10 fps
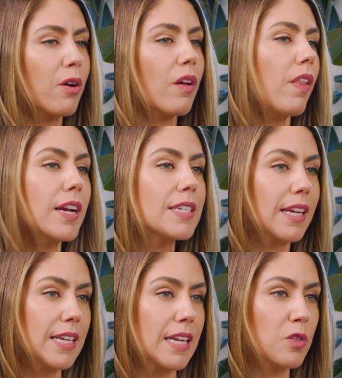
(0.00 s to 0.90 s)
there are a lot of
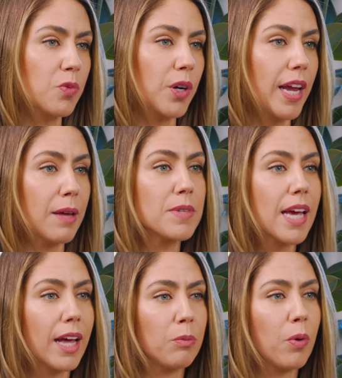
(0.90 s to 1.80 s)
techniques for him to
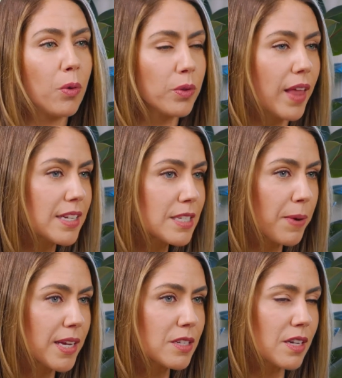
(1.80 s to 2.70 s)
help hold that
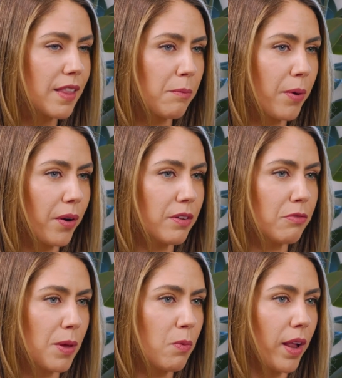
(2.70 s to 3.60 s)
space and that part of
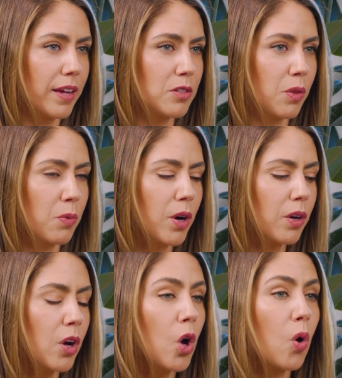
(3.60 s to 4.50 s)
me while I do the
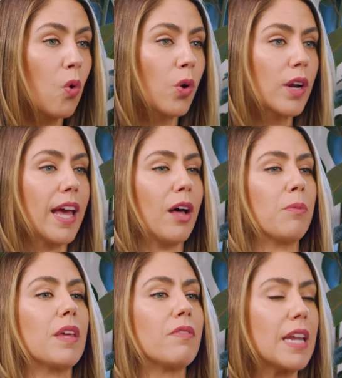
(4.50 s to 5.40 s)
work, or to help
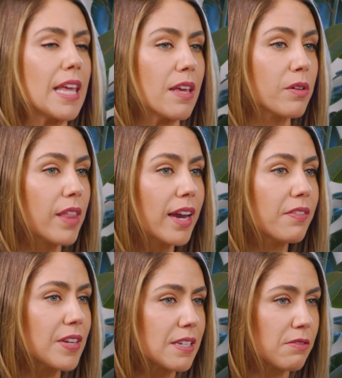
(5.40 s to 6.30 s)
me even heal that if
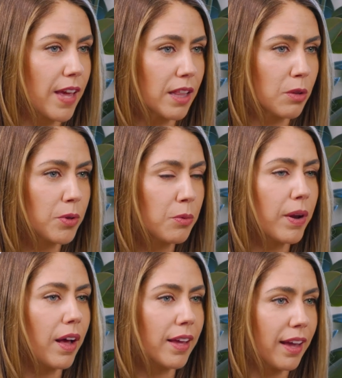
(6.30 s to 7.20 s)
he's available.
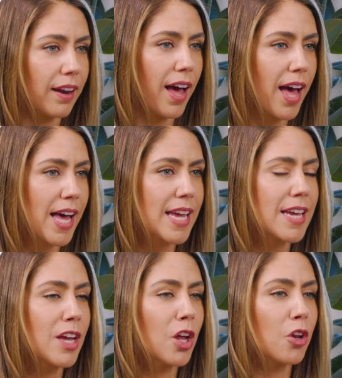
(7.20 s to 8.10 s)
But again, I
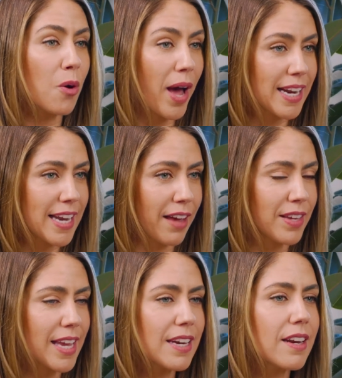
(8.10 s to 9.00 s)
know how to
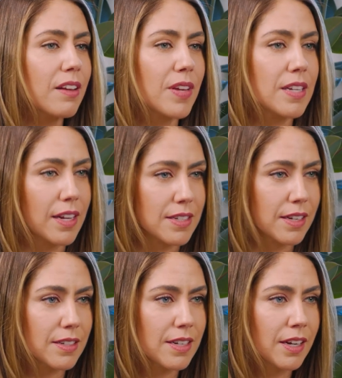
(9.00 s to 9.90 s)
navigate it if he
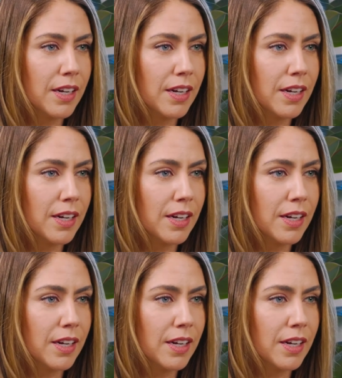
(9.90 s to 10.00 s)
doesn't.